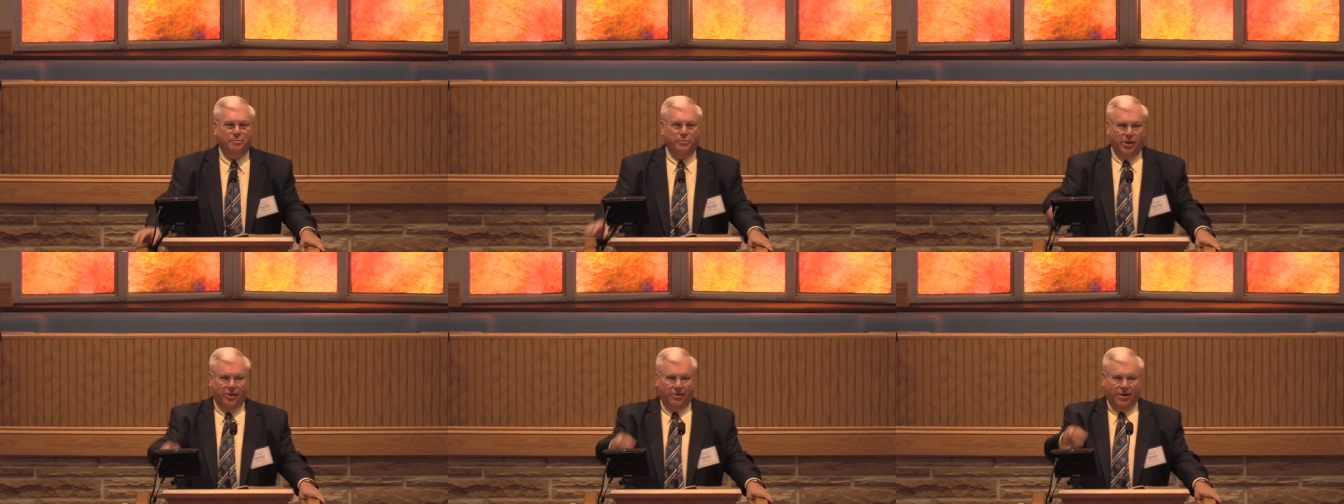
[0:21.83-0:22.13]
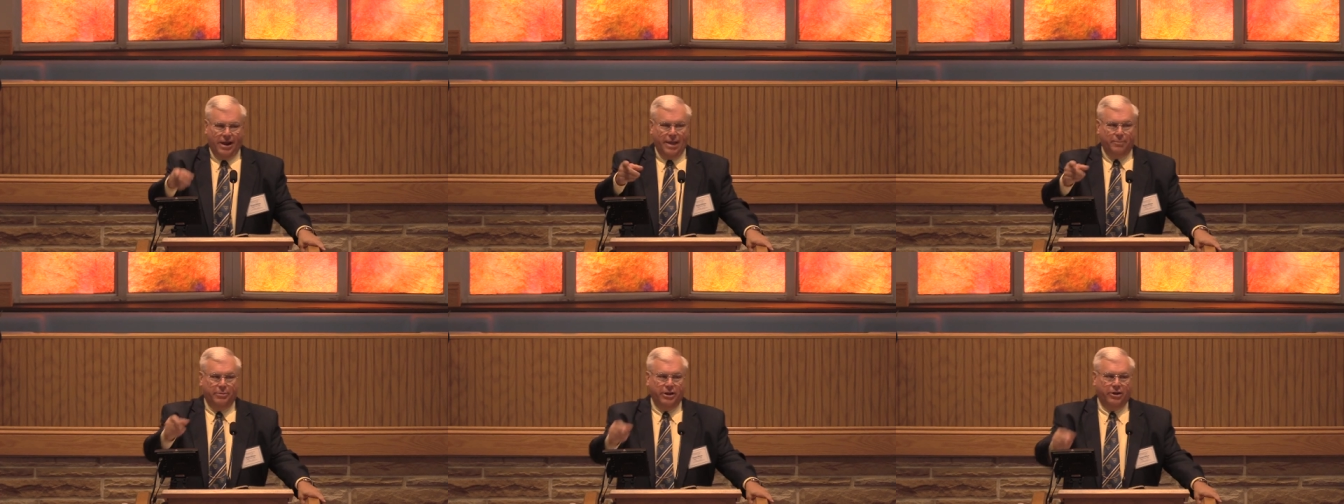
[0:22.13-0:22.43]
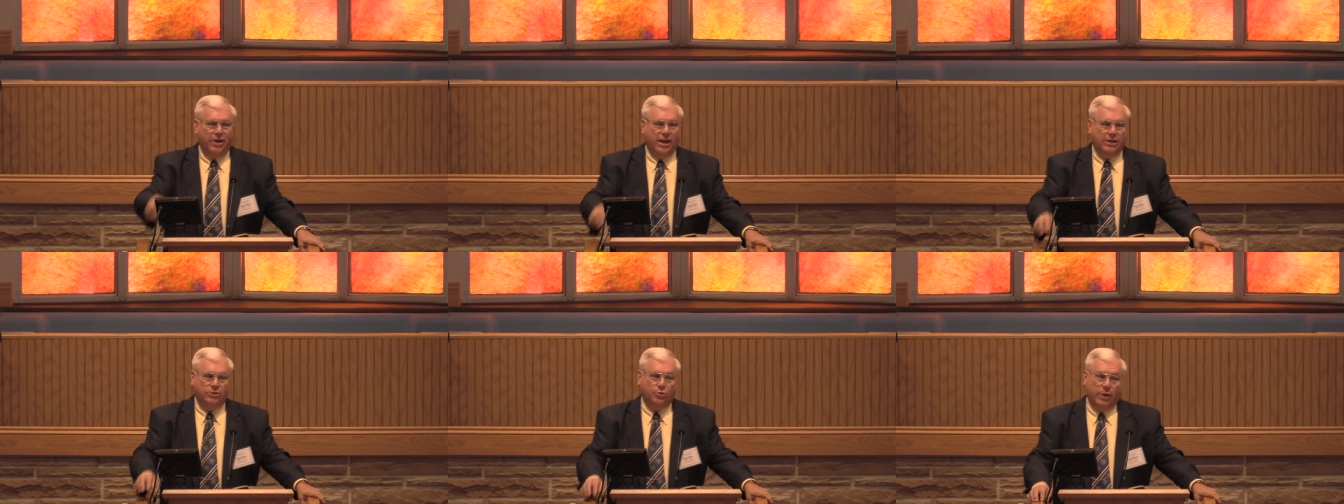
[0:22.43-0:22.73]
Brother
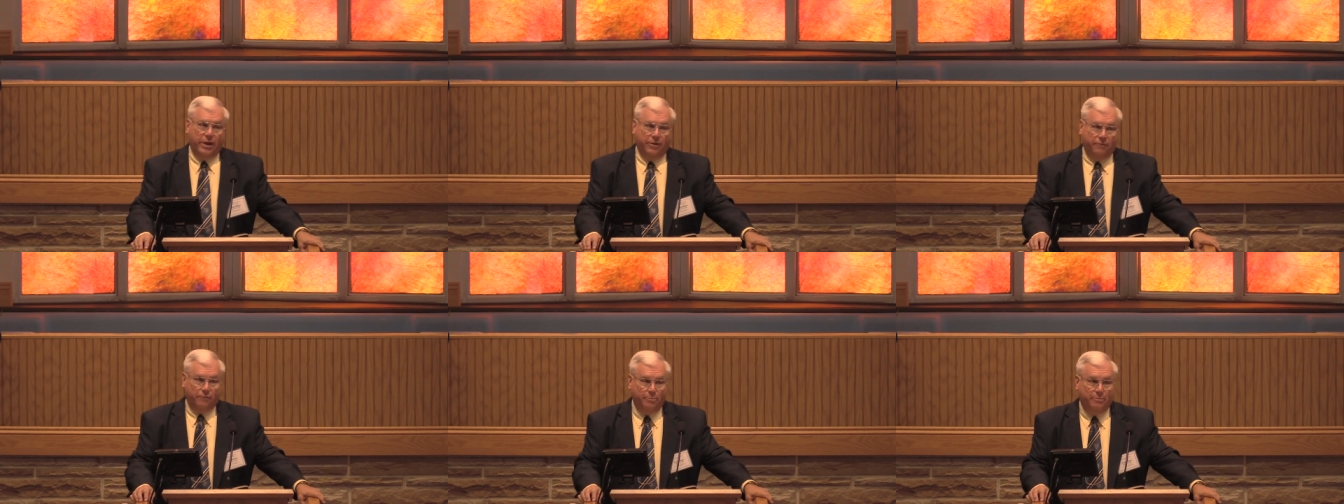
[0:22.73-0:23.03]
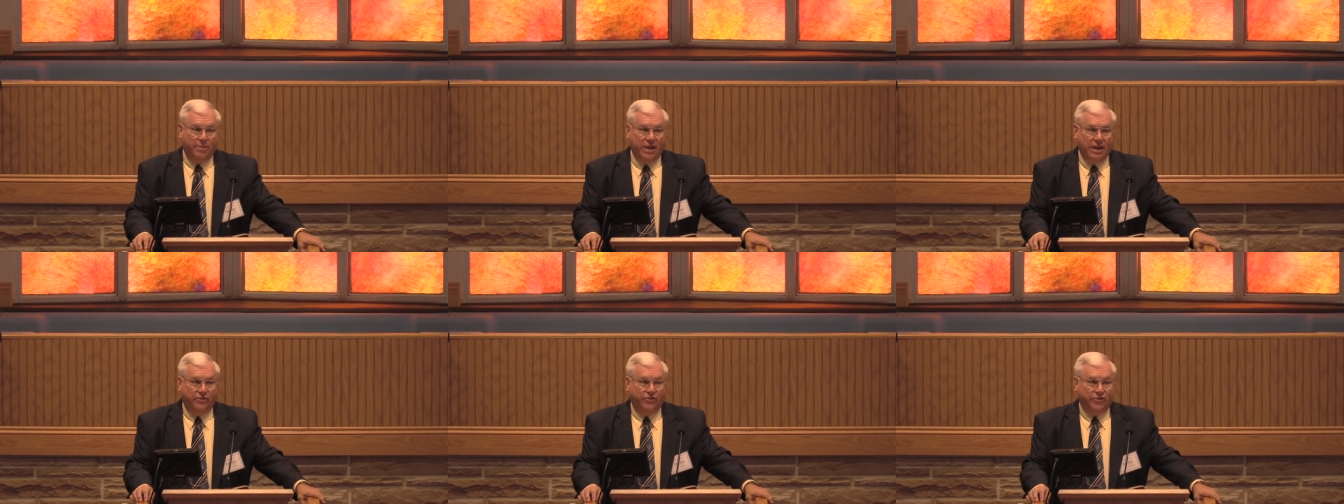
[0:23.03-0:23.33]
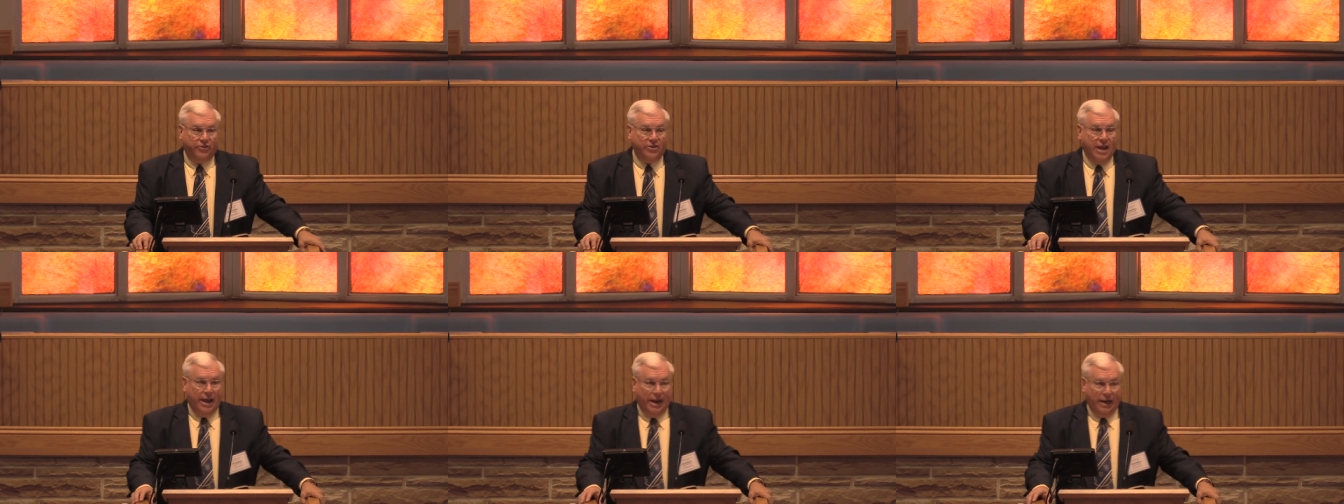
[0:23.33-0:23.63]
Abbey graduated from Penn
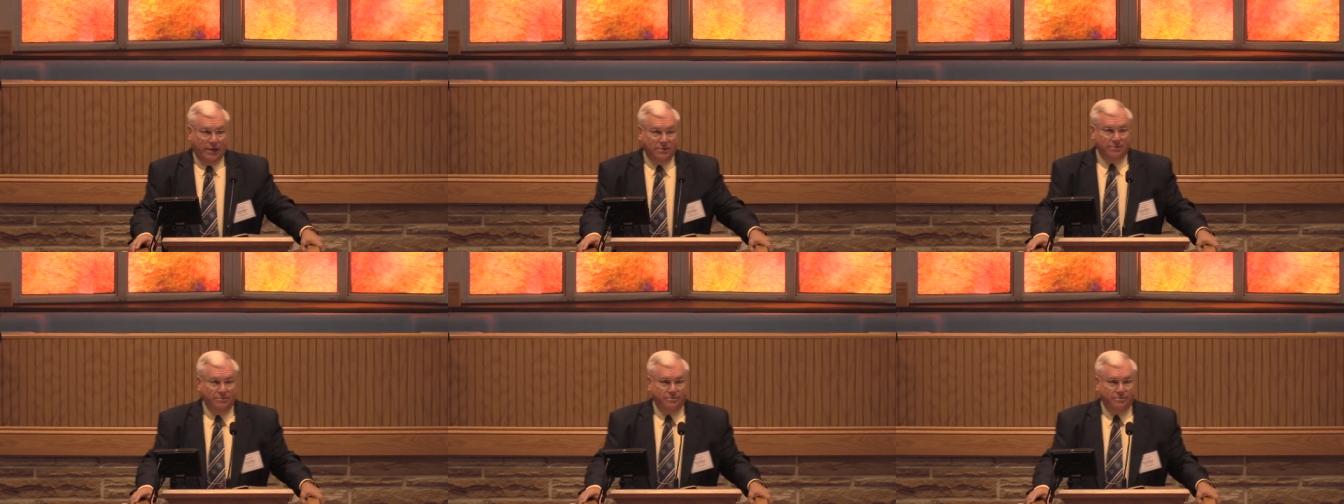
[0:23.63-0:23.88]
State.